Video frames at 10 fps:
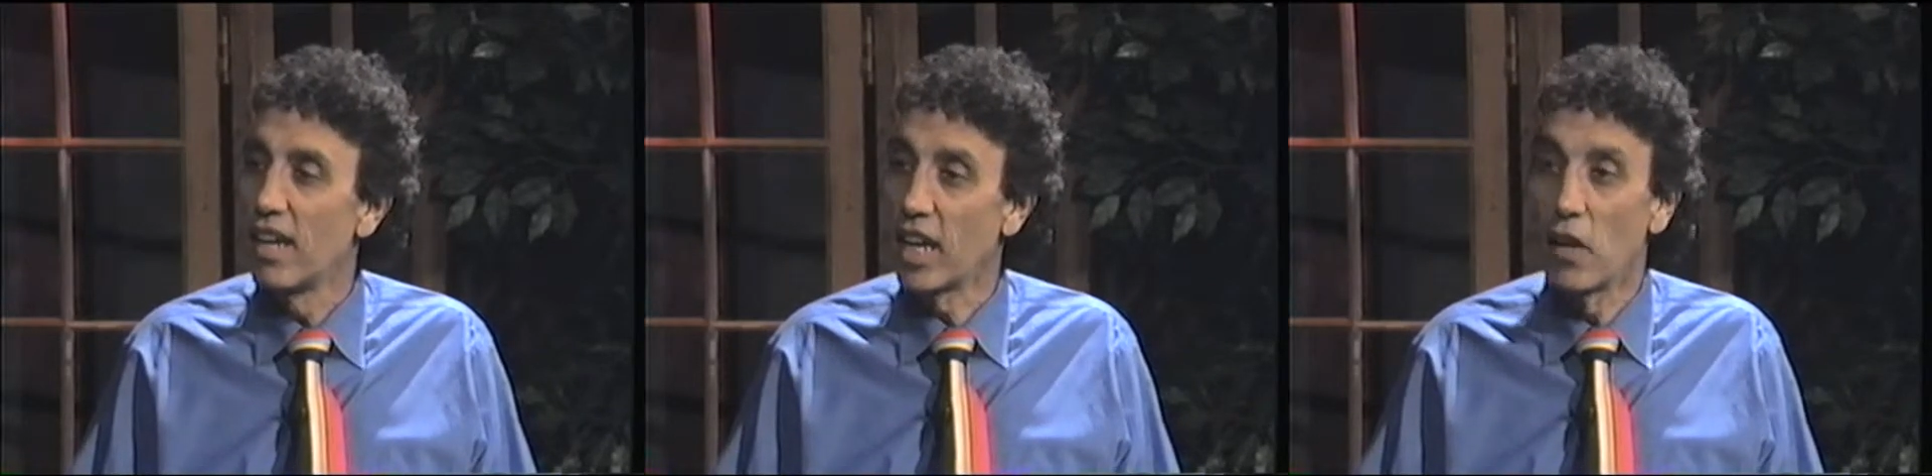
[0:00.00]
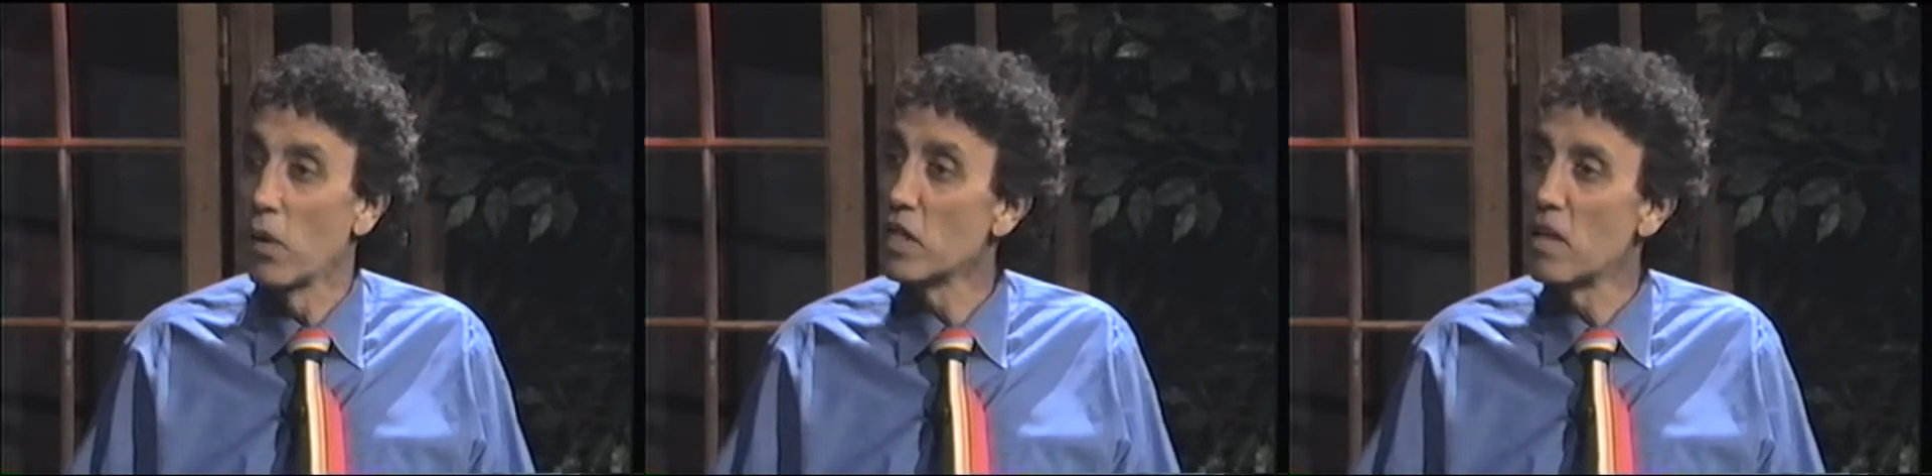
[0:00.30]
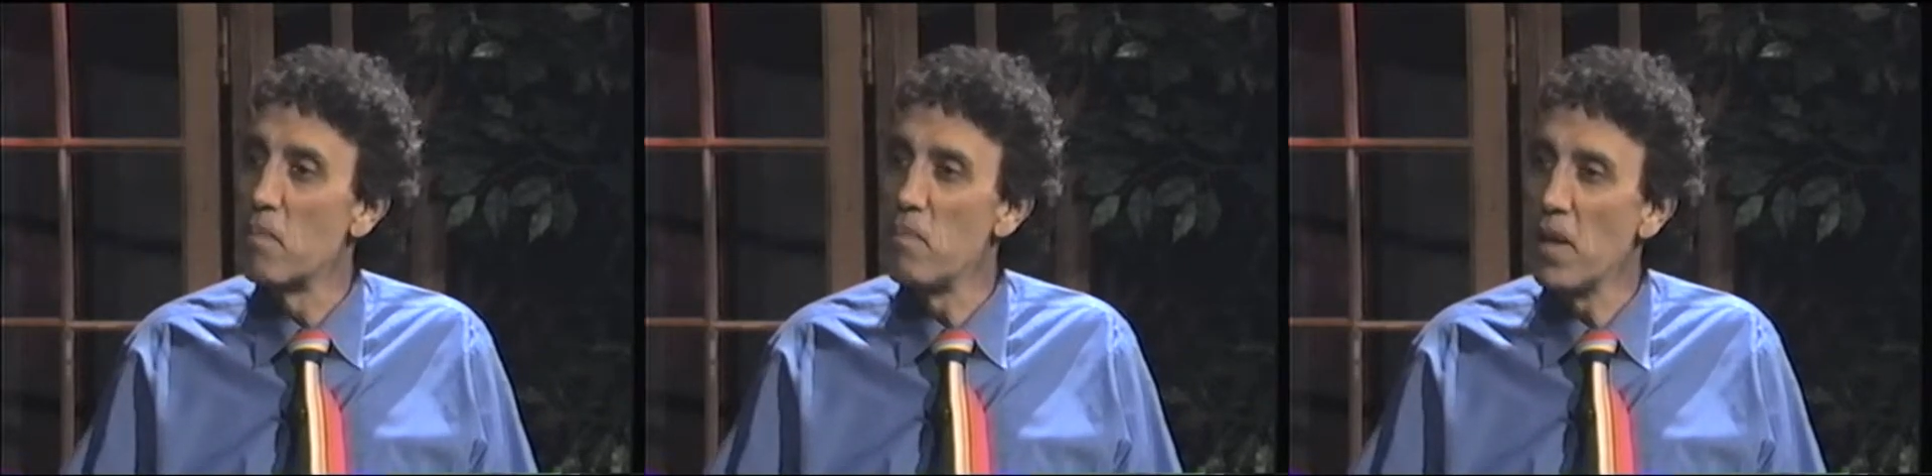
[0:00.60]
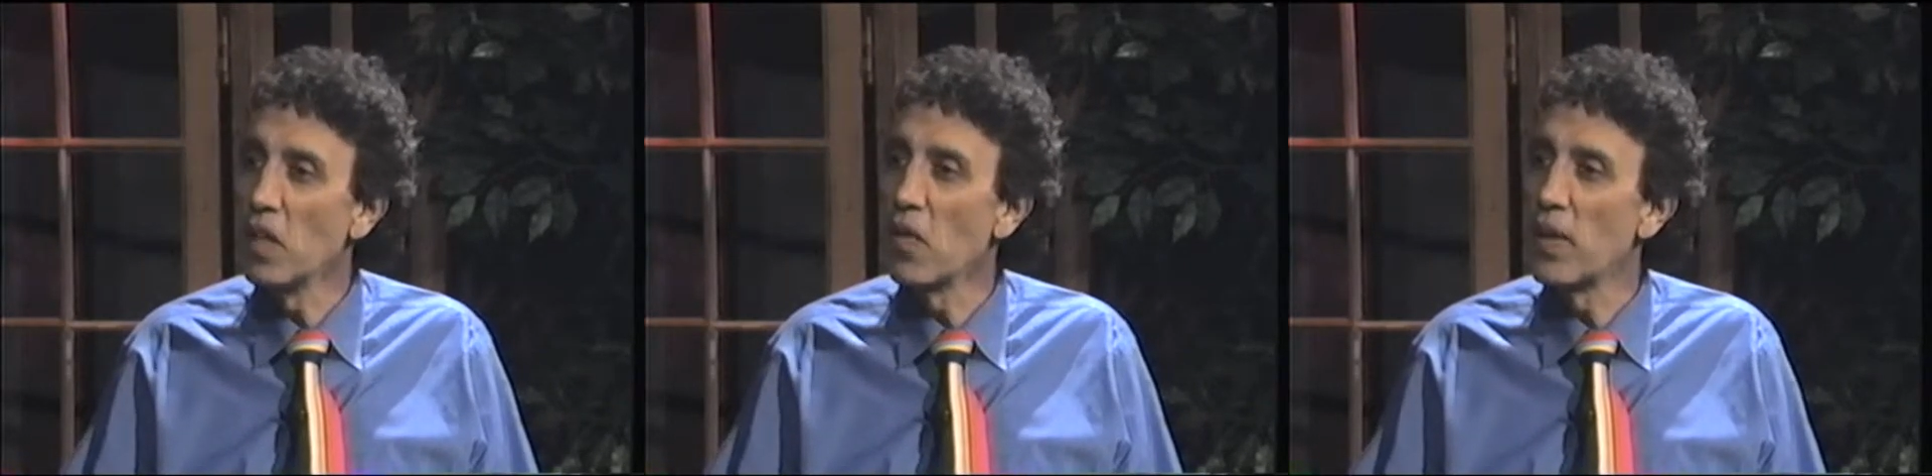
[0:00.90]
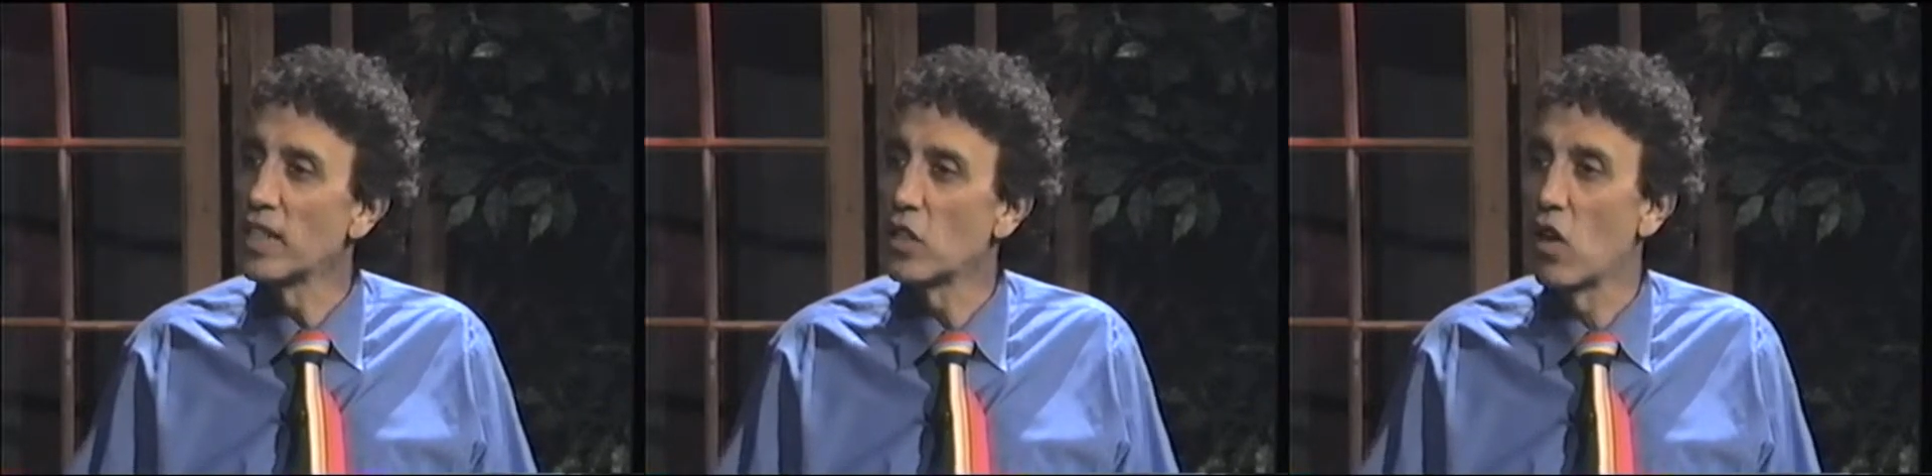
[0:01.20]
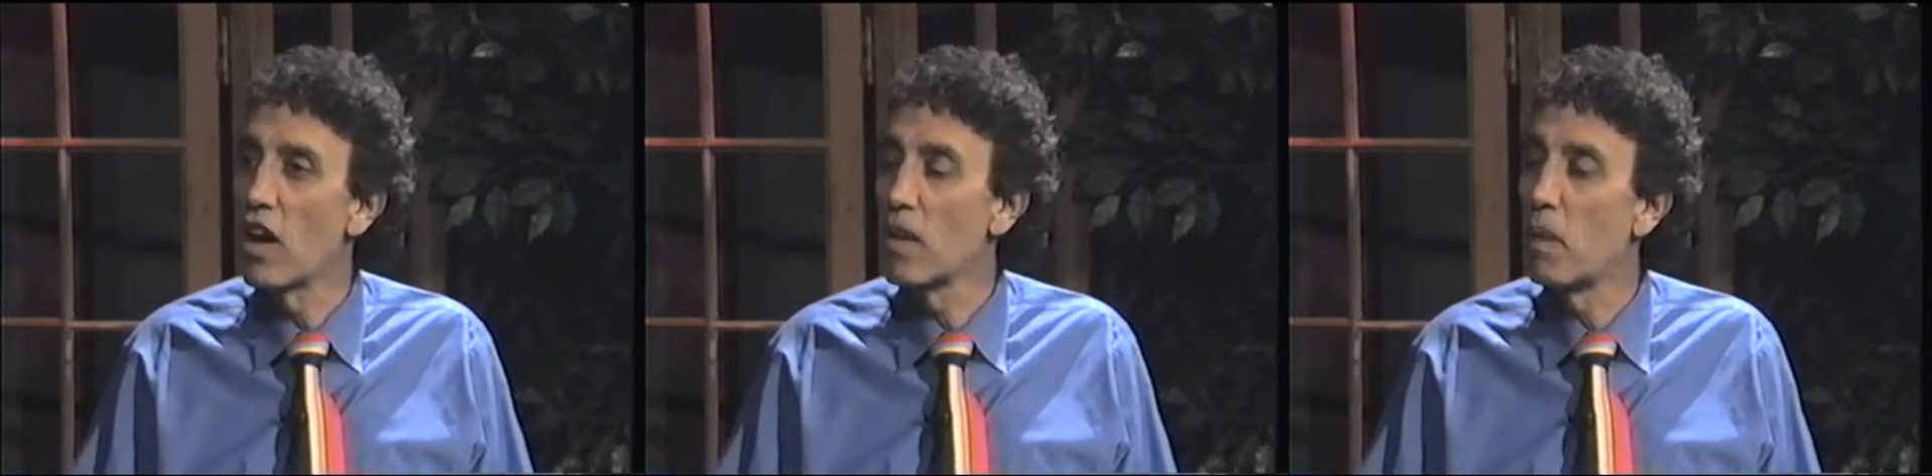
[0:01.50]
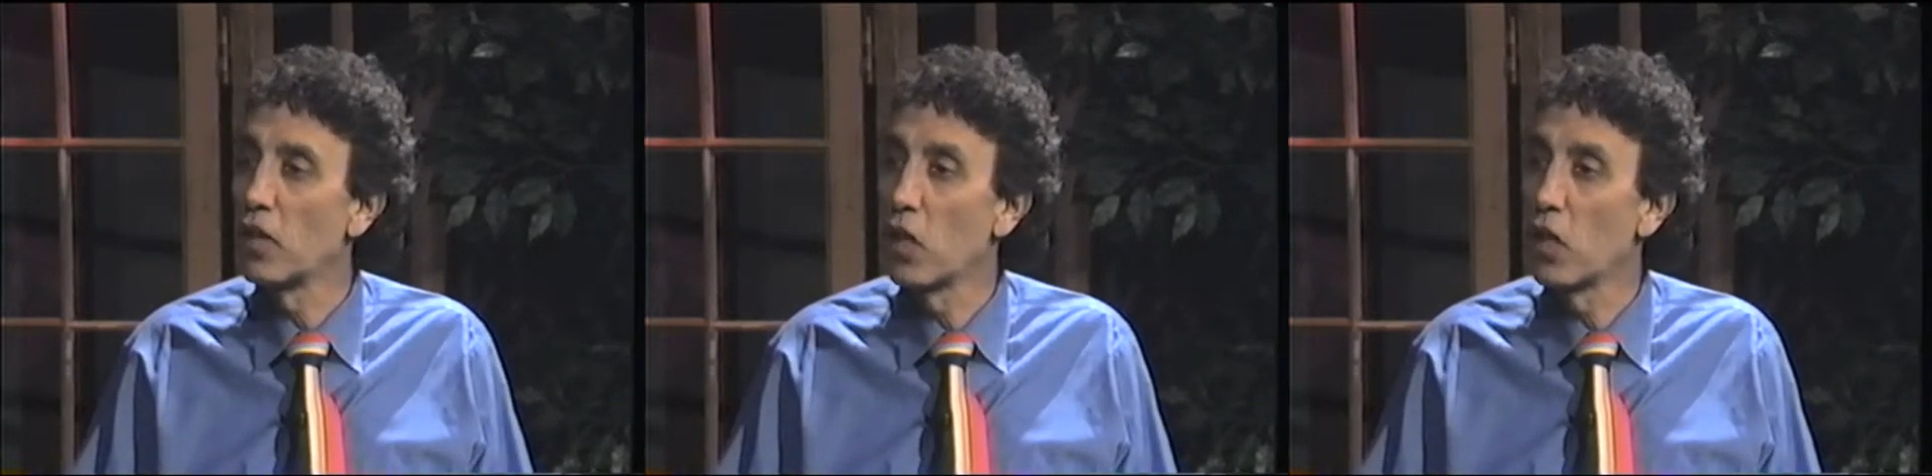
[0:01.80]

And I know there's a million things to talk about.